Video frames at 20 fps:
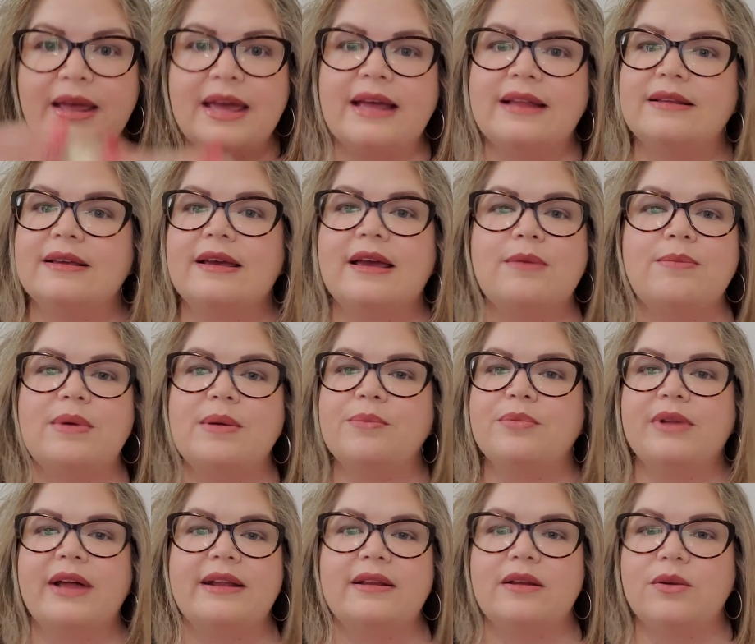It can be
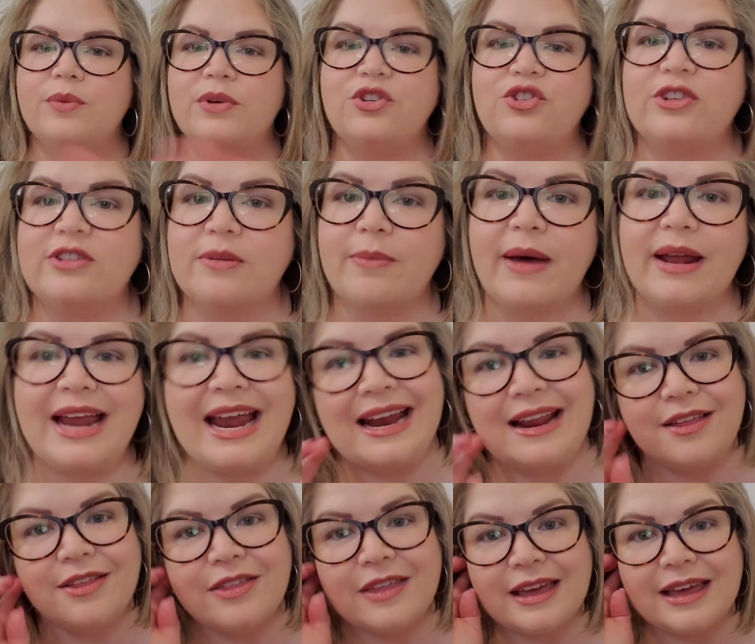blended with just about
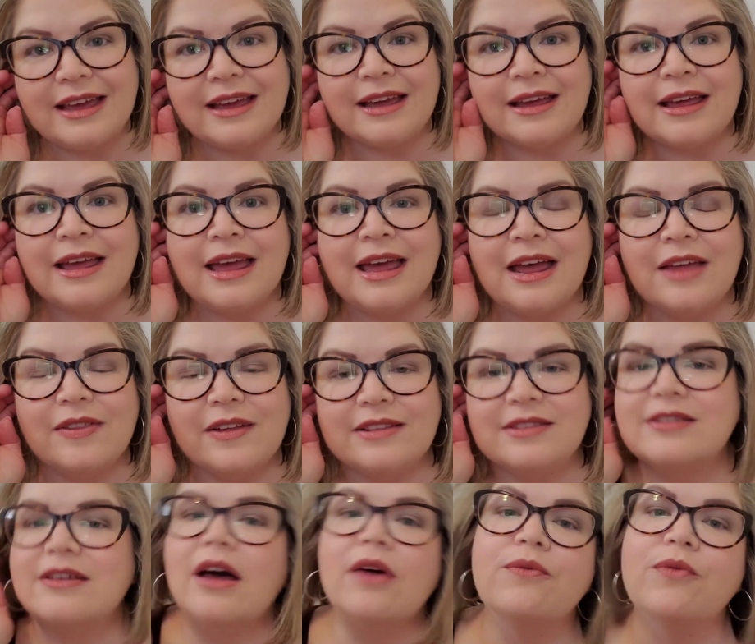anything
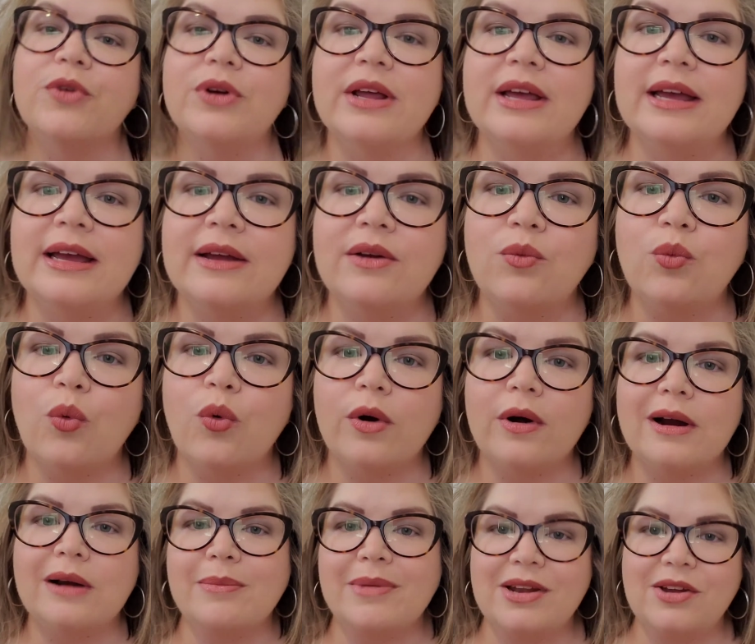that's comforting and
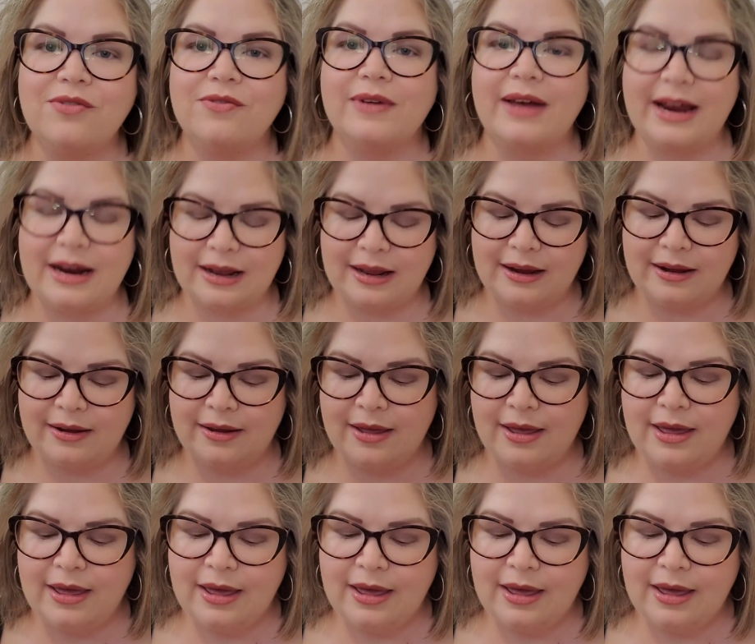warm and inviting.